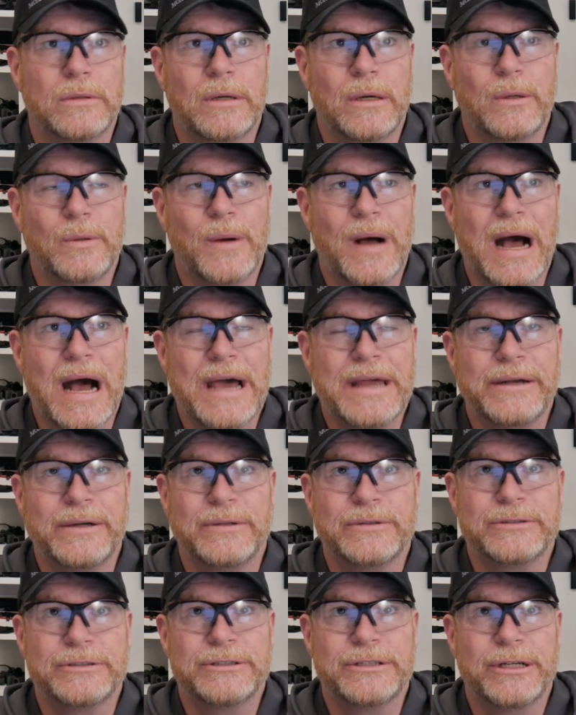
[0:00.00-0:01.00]
oh, I
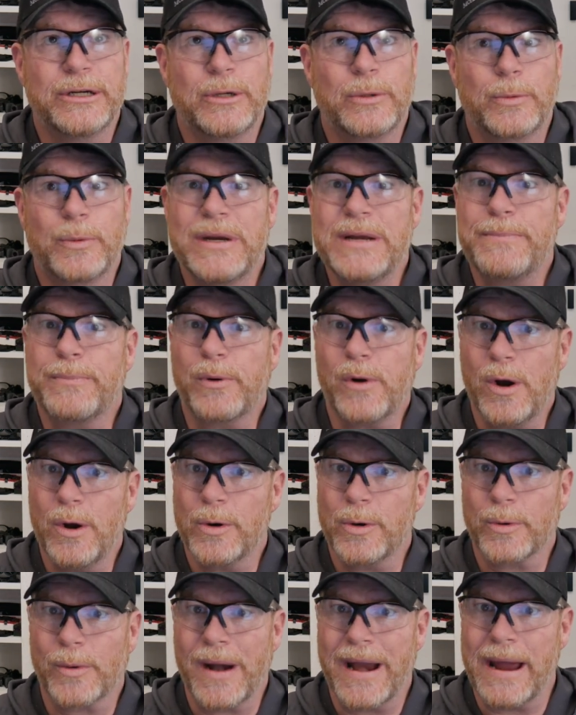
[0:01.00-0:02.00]
don't know,
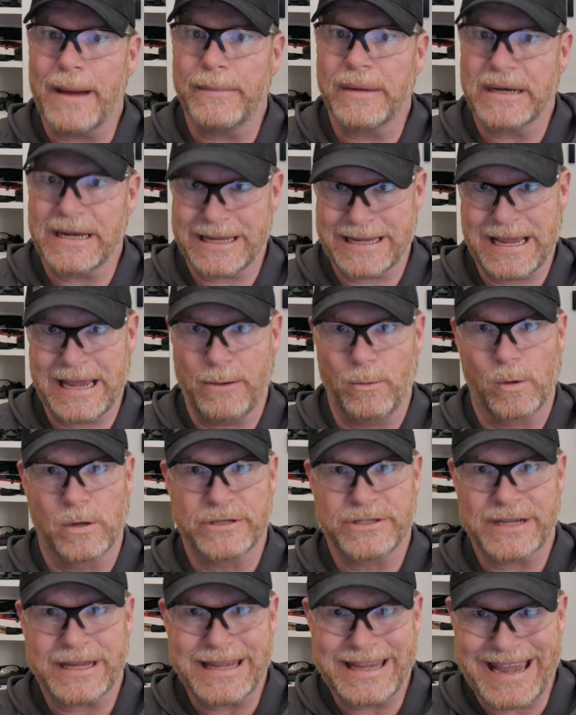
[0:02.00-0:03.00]
reprogram, in the
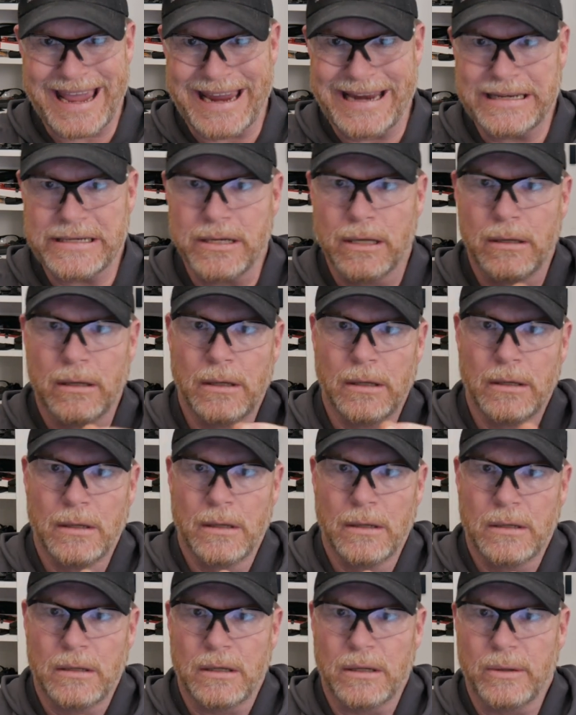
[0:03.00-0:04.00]
words of Kate
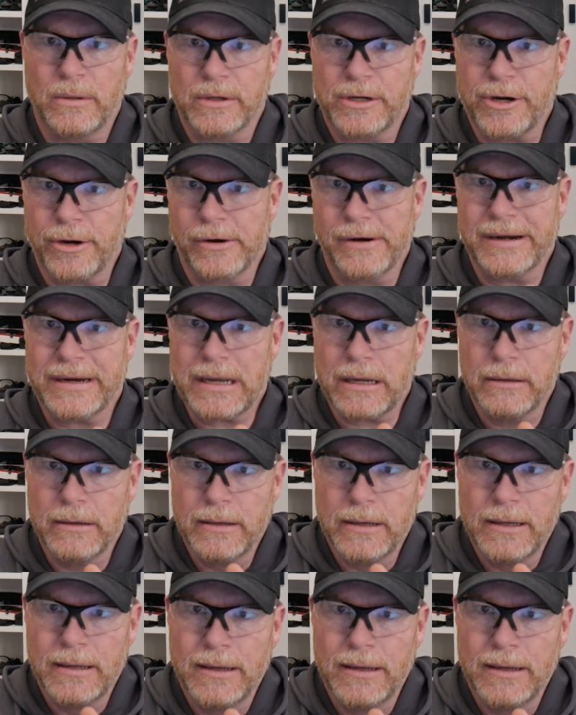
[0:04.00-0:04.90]
or Kirk.